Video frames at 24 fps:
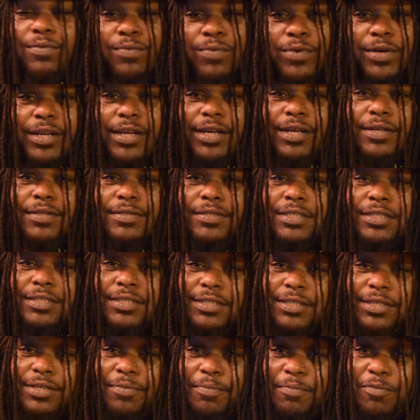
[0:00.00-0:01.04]
what else?
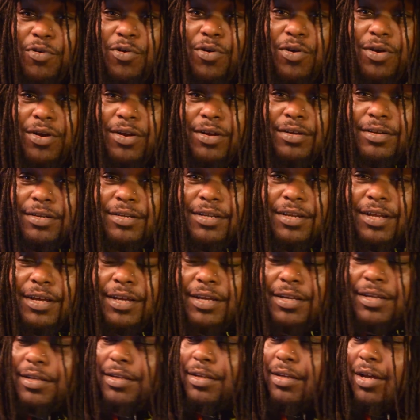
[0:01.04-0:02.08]
Is there more?
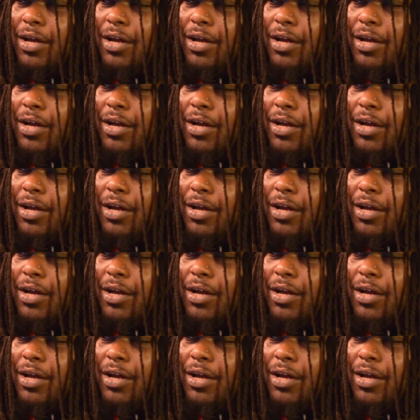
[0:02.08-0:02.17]
Like,